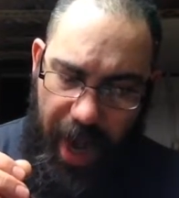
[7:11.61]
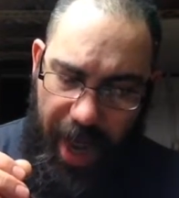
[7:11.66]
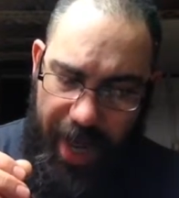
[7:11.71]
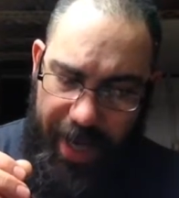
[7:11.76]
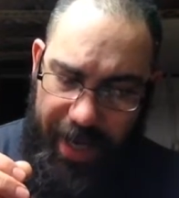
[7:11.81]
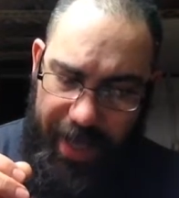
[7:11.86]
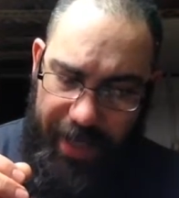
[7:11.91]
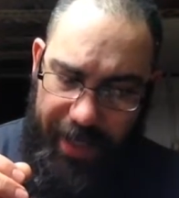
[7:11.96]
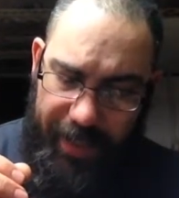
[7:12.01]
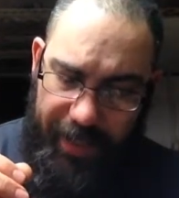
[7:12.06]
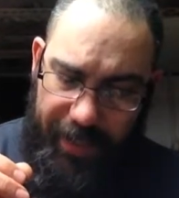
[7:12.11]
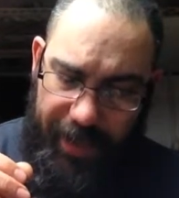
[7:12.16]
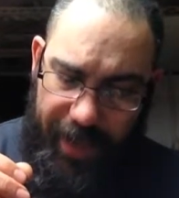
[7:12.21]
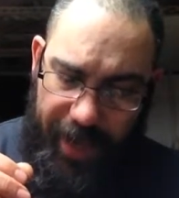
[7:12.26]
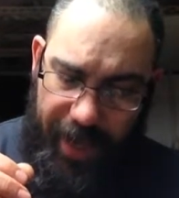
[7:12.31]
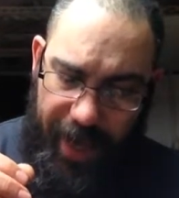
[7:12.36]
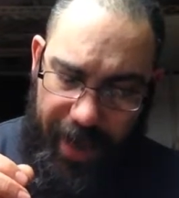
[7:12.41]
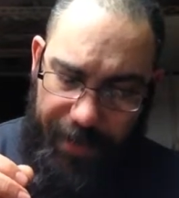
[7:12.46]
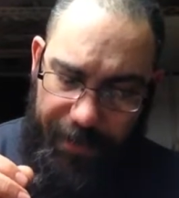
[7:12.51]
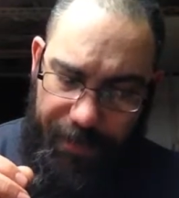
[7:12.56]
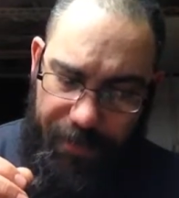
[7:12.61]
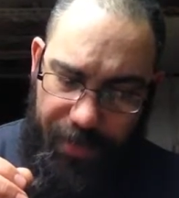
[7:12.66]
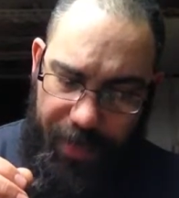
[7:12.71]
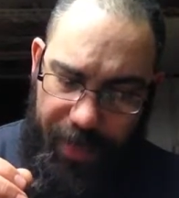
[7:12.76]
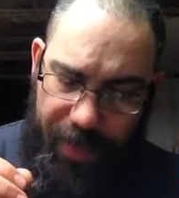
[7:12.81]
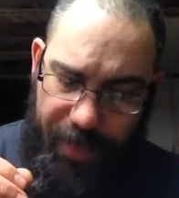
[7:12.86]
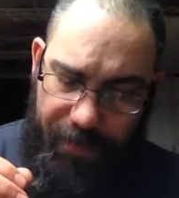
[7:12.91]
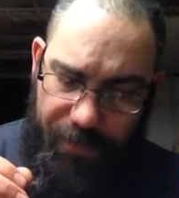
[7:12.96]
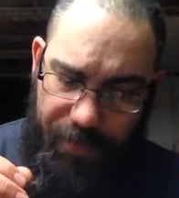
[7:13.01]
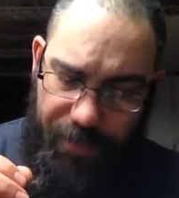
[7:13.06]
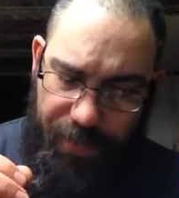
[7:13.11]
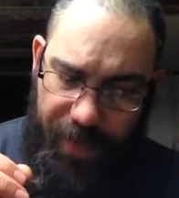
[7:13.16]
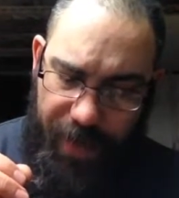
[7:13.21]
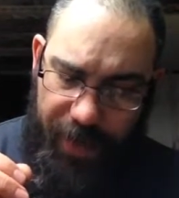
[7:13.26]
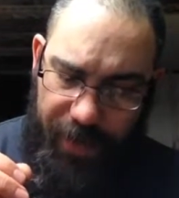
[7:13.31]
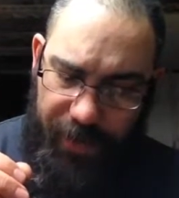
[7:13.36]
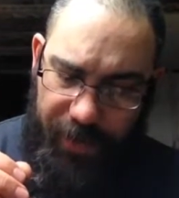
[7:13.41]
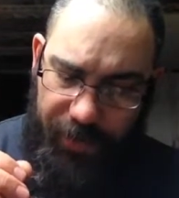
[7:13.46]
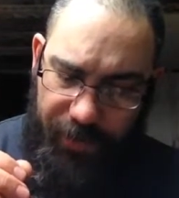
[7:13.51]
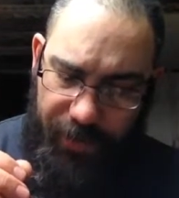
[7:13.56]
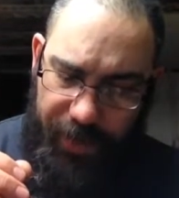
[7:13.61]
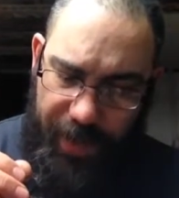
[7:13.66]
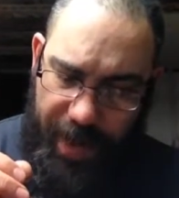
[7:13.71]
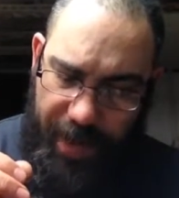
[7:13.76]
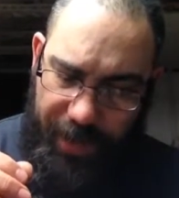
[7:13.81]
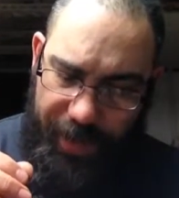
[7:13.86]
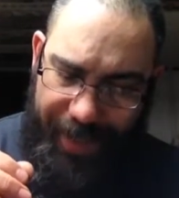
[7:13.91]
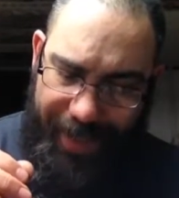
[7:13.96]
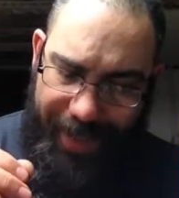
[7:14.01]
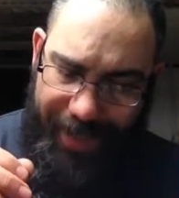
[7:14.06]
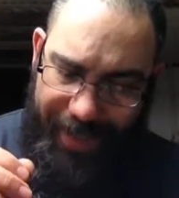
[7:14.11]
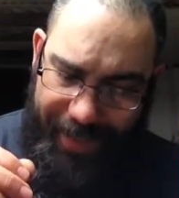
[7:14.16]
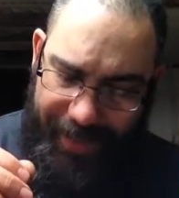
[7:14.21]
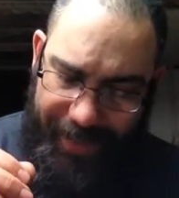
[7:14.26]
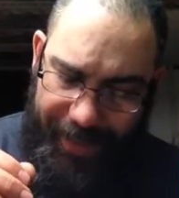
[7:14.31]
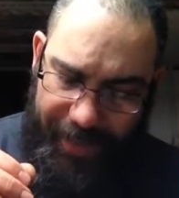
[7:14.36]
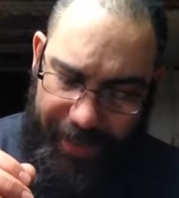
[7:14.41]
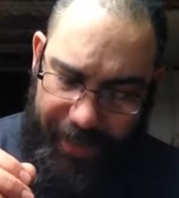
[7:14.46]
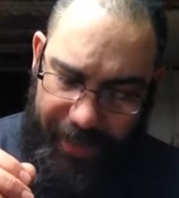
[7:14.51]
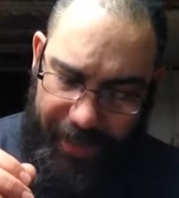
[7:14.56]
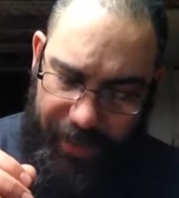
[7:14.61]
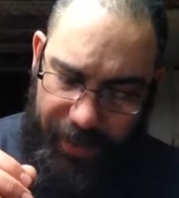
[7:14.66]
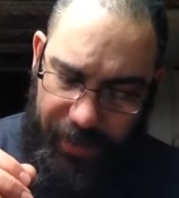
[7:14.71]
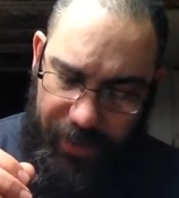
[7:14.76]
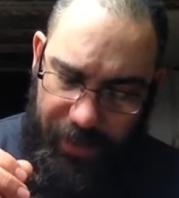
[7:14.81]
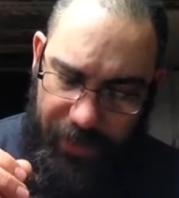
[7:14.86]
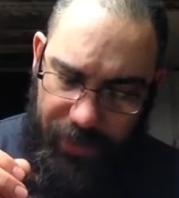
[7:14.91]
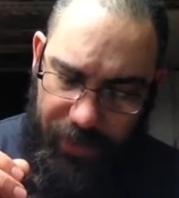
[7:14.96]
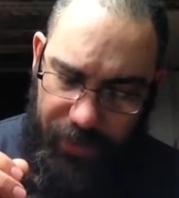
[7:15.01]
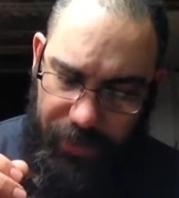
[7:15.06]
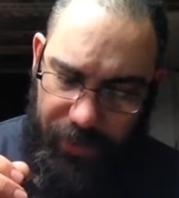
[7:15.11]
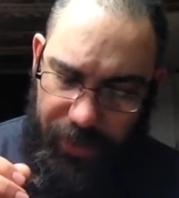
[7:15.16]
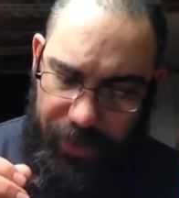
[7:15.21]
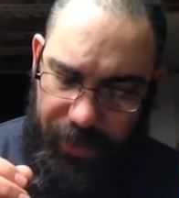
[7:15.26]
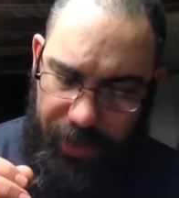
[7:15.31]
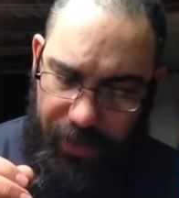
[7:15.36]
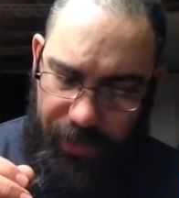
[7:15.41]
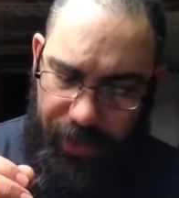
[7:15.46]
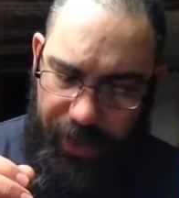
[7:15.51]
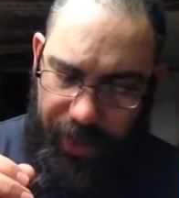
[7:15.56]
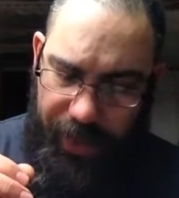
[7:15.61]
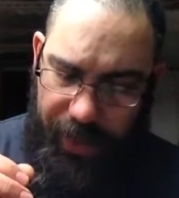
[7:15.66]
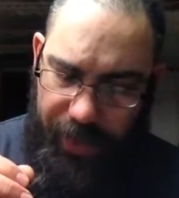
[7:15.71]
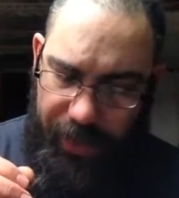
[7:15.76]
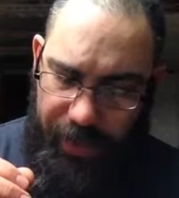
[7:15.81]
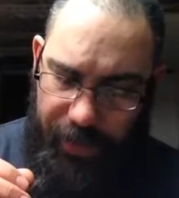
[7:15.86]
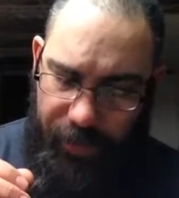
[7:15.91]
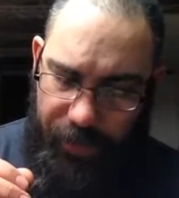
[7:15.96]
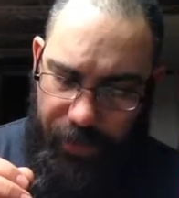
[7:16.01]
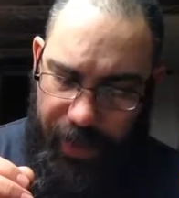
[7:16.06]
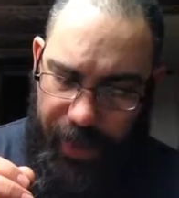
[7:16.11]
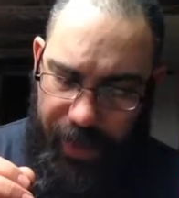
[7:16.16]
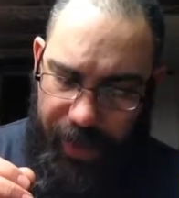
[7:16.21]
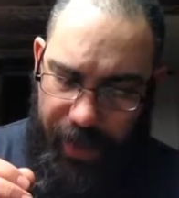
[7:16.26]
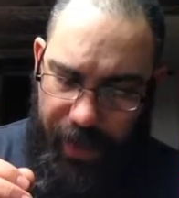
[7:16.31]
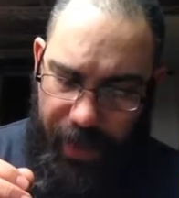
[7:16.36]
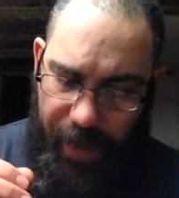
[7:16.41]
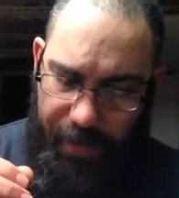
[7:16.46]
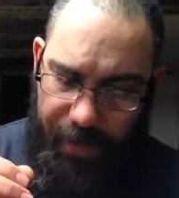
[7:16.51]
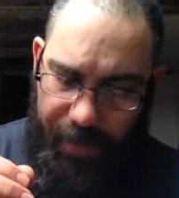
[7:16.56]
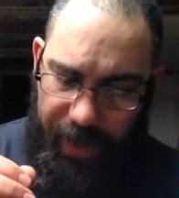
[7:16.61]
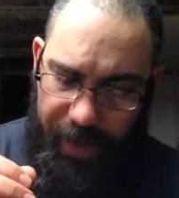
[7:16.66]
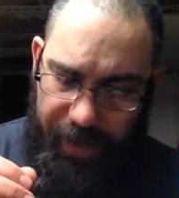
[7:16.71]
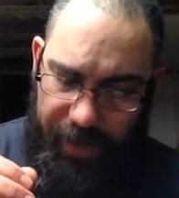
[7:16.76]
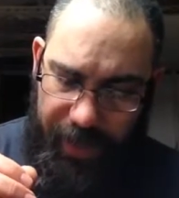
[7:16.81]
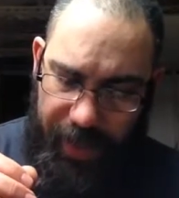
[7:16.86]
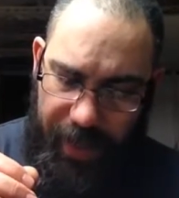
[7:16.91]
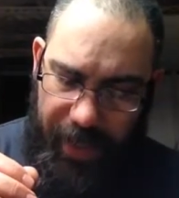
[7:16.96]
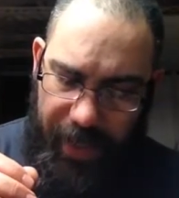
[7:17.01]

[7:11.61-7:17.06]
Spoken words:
I gotta say I'm pretty impressed with how easy it is to juice this wicking up, because